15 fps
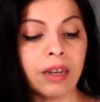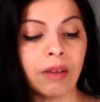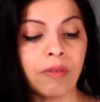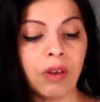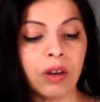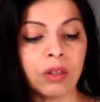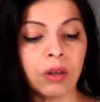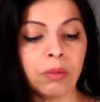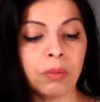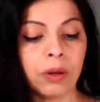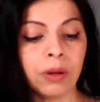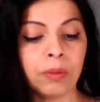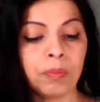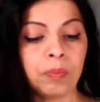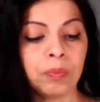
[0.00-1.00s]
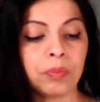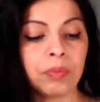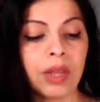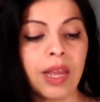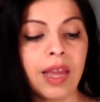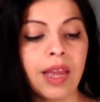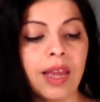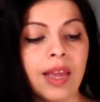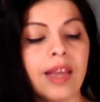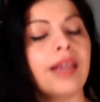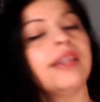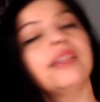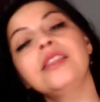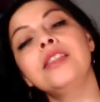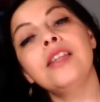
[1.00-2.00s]
And so that's a lot of
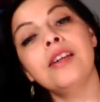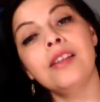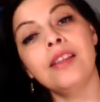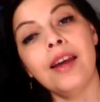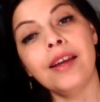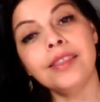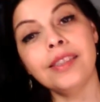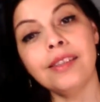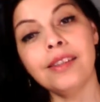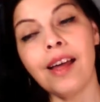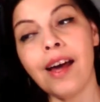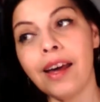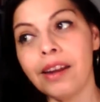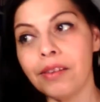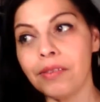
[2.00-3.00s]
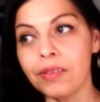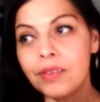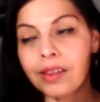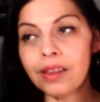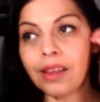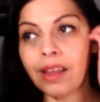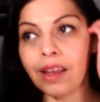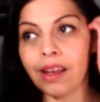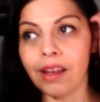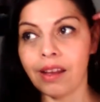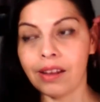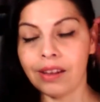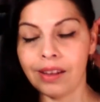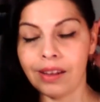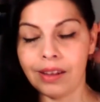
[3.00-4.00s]
like shades of
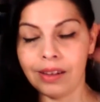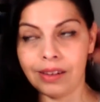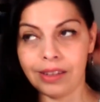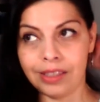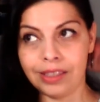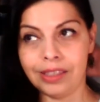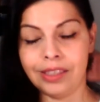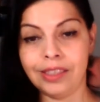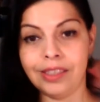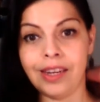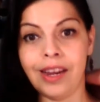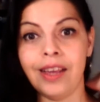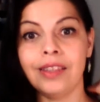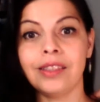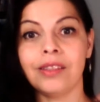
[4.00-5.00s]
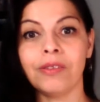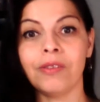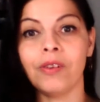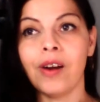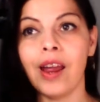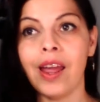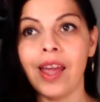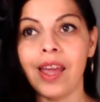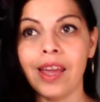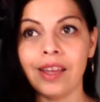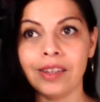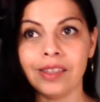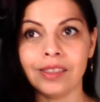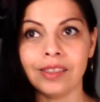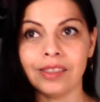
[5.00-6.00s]
gray, shades even
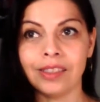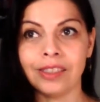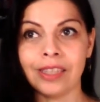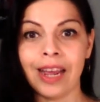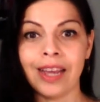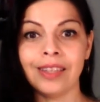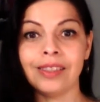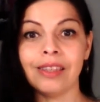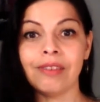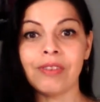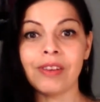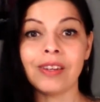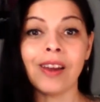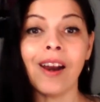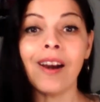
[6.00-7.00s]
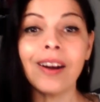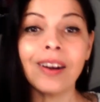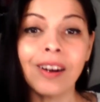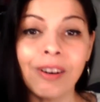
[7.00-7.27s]
darker when Mars goes in.